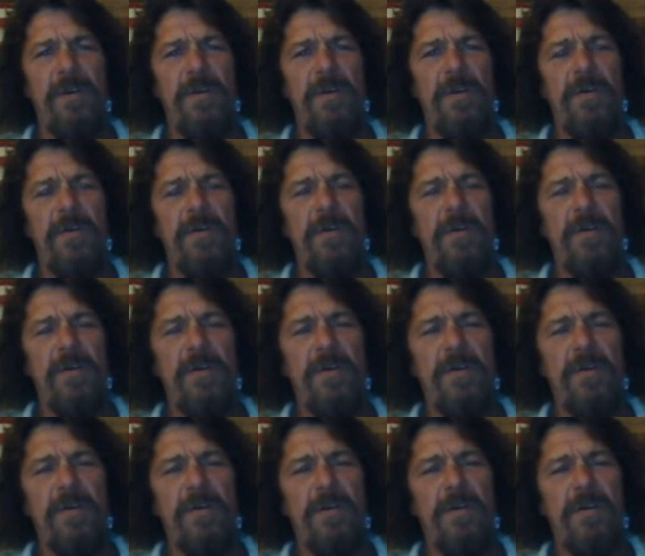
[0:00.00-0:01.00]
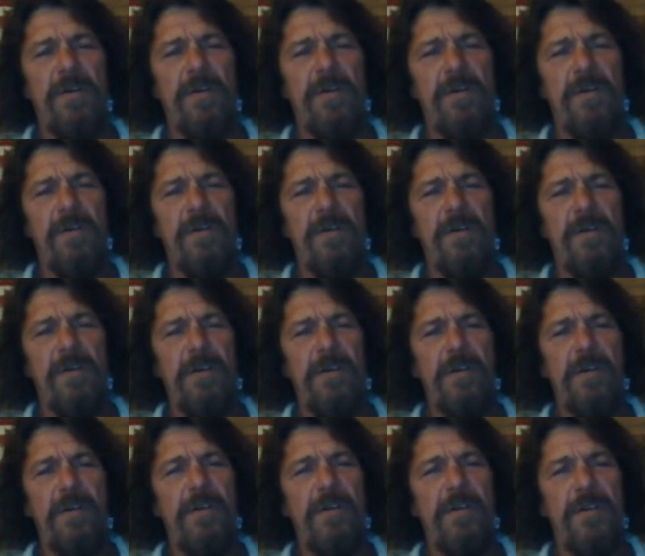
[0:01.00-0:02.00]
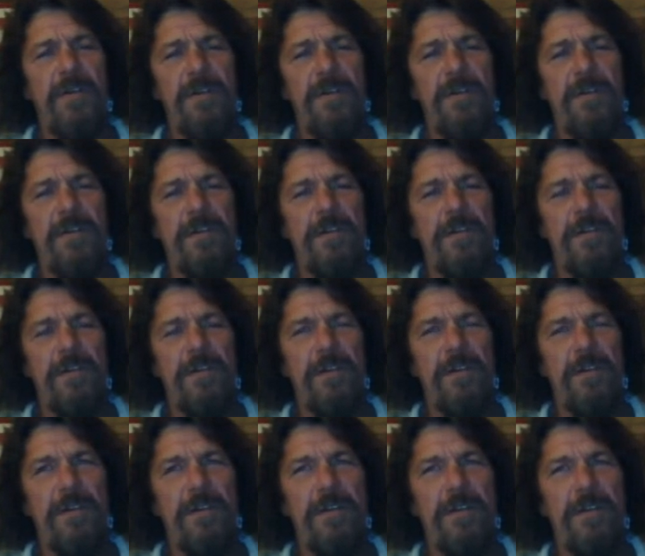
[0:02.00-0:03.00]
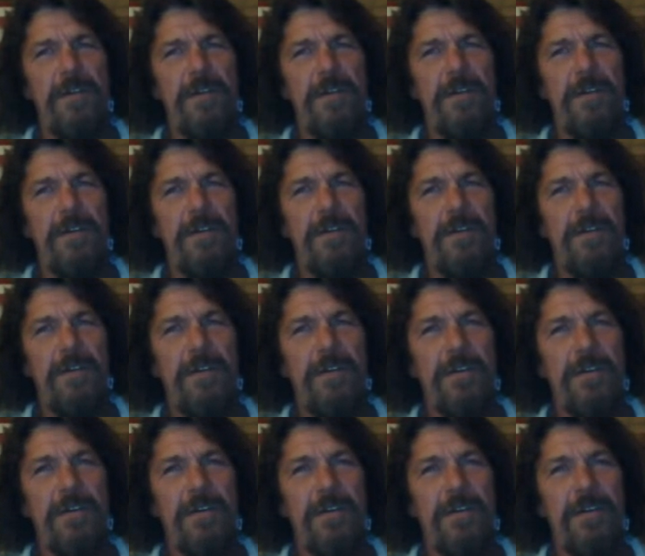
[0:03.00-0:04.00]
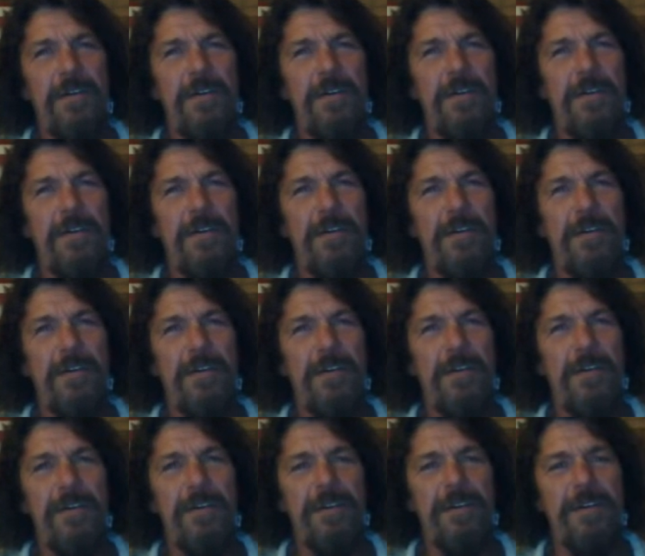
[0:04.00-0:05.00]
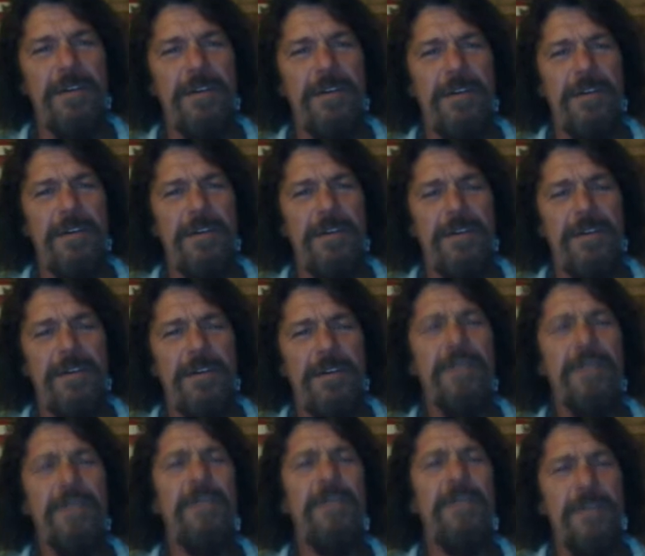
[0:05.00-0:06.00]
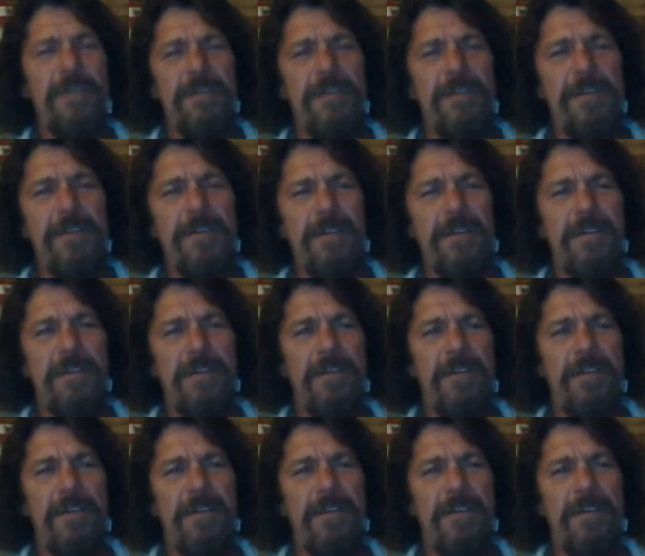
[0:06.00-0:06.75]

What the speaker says: (not speaking)